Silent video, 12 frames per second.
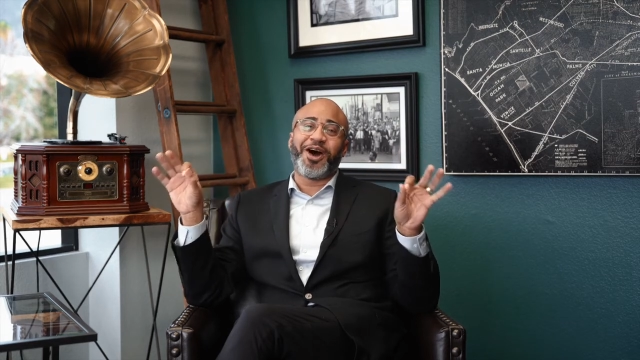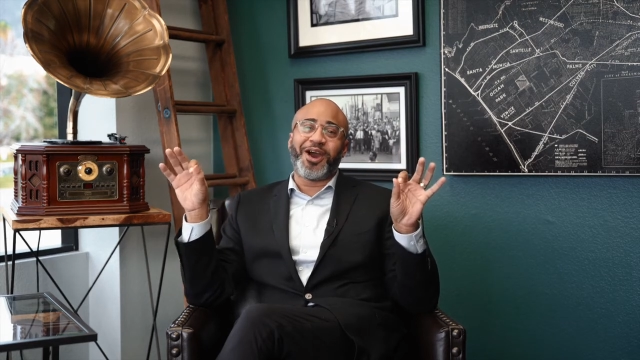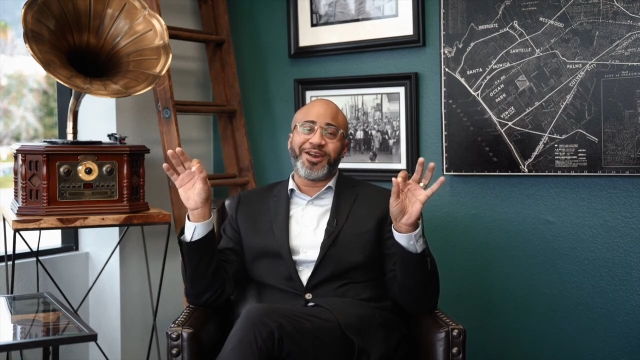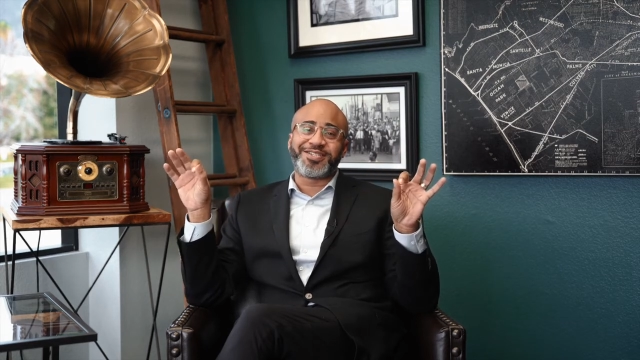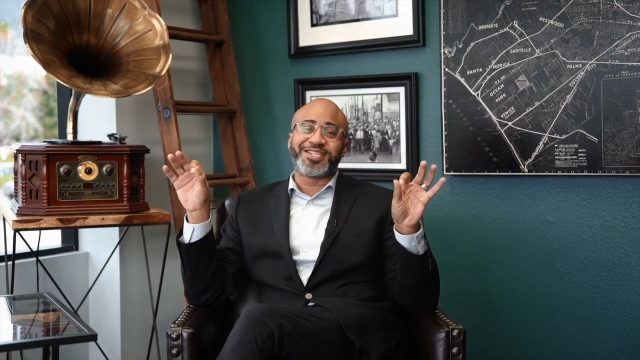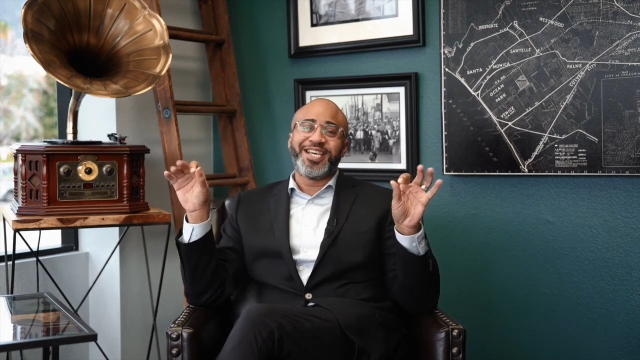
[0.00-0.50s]

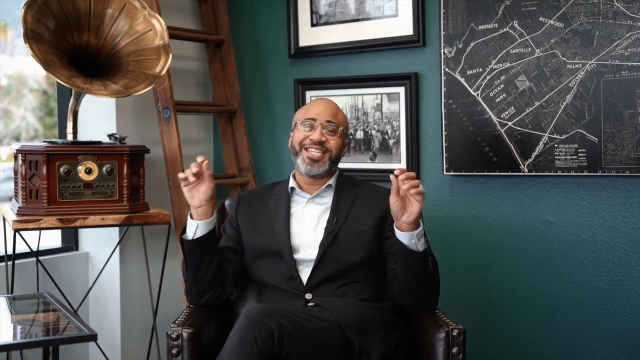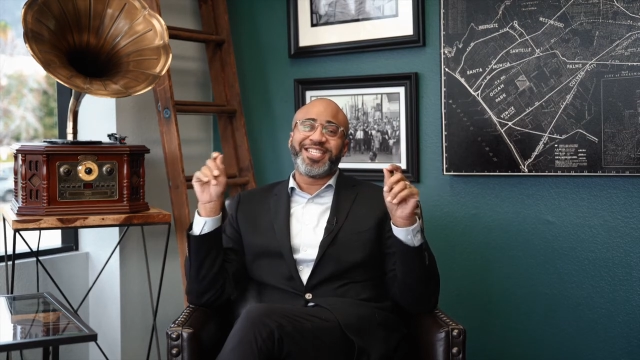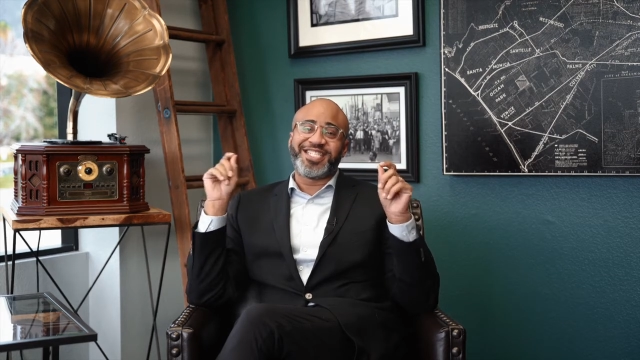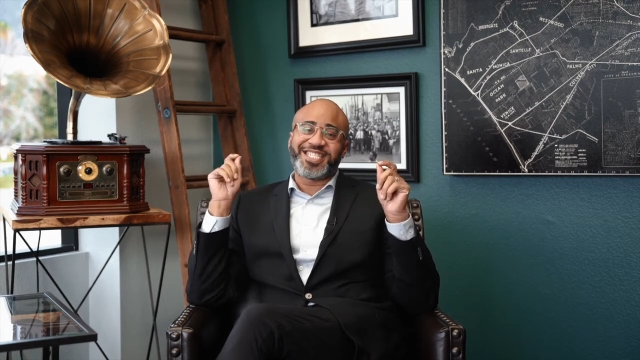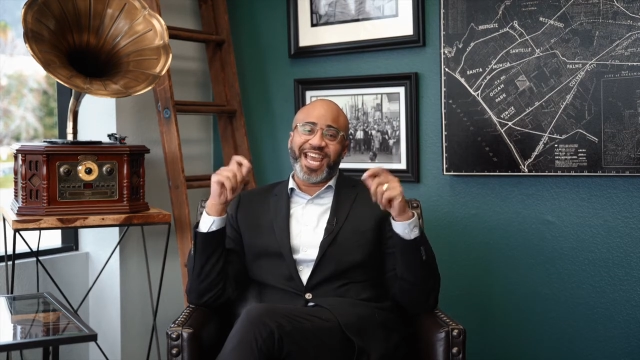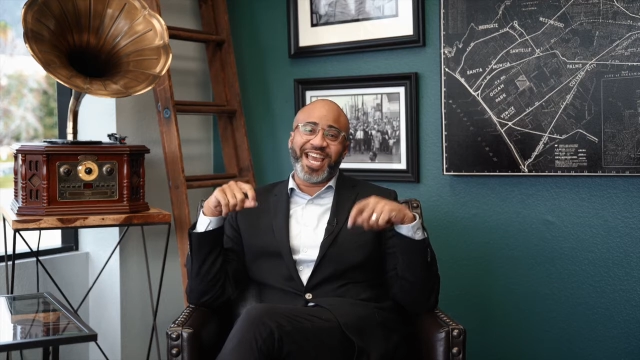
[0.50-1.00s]
arts
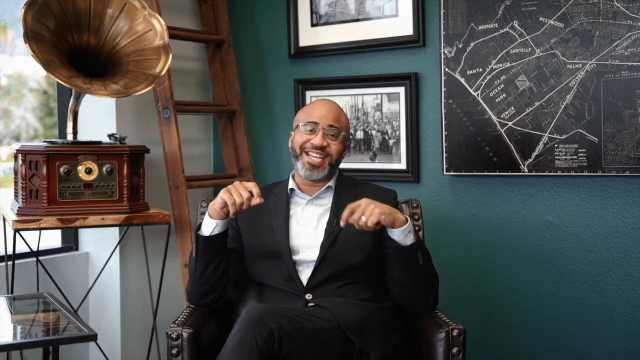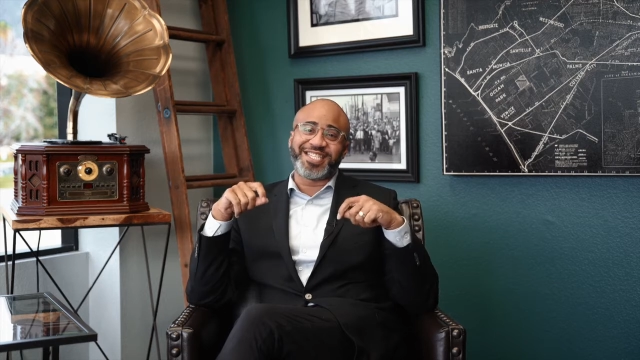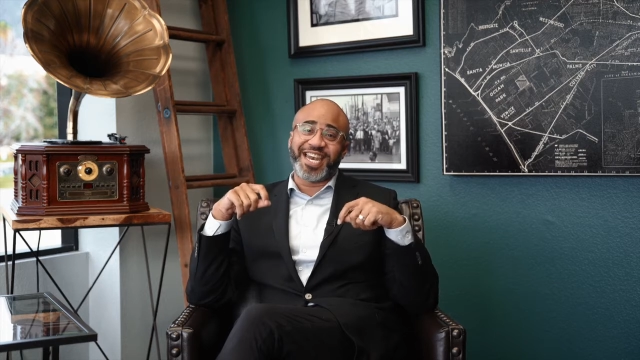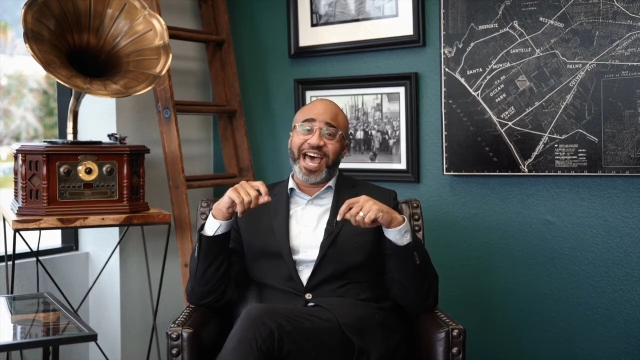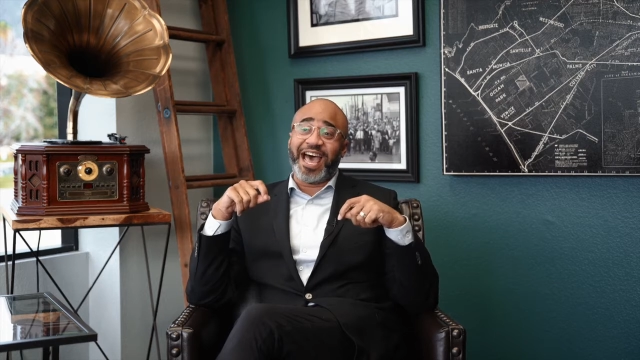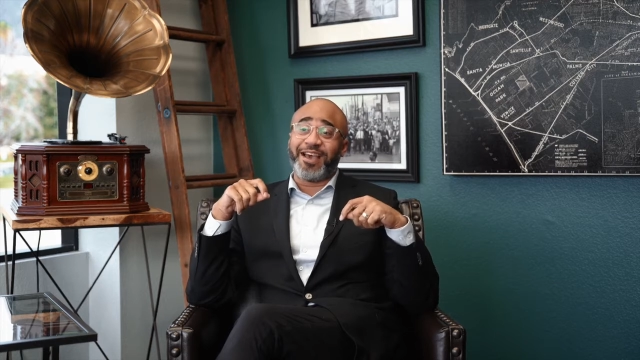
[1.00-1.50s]
to change
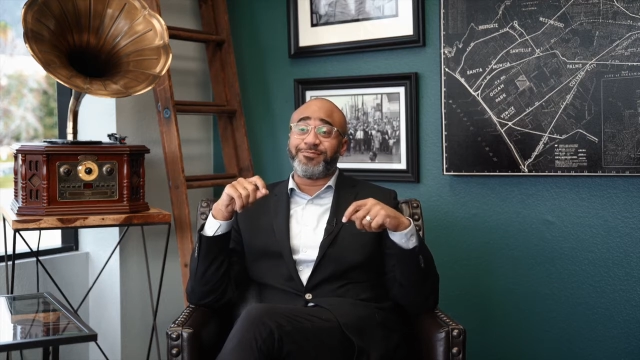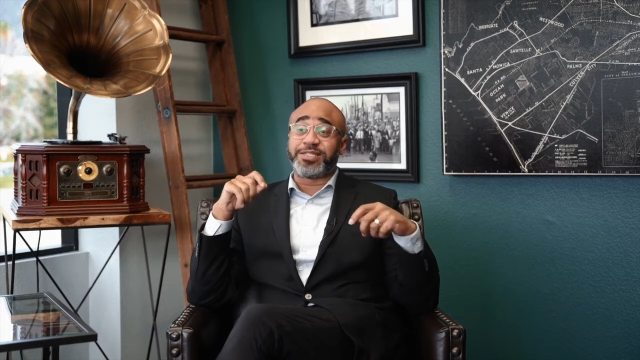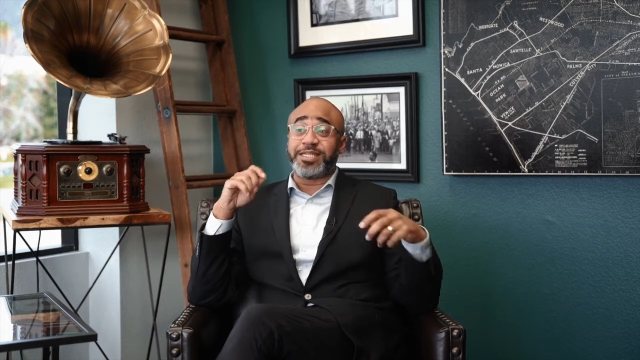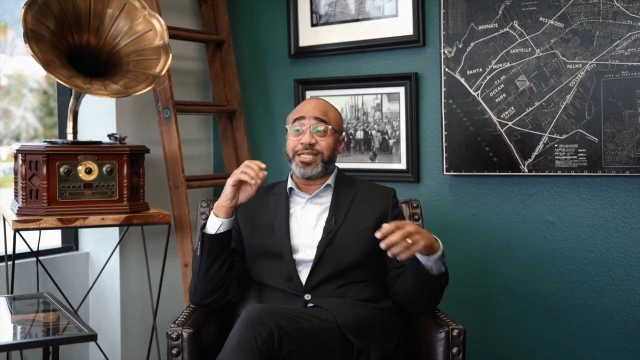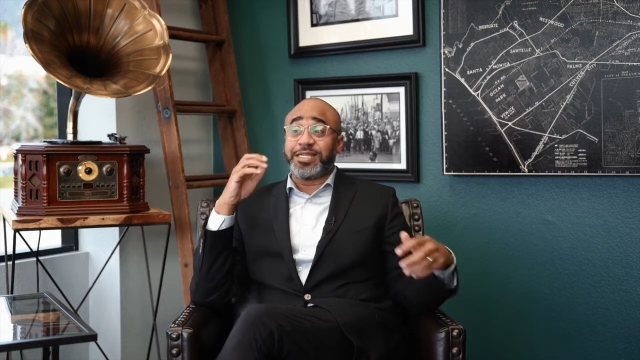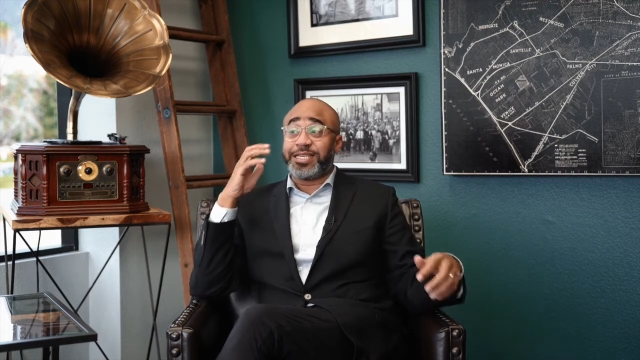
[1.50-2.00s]
lives?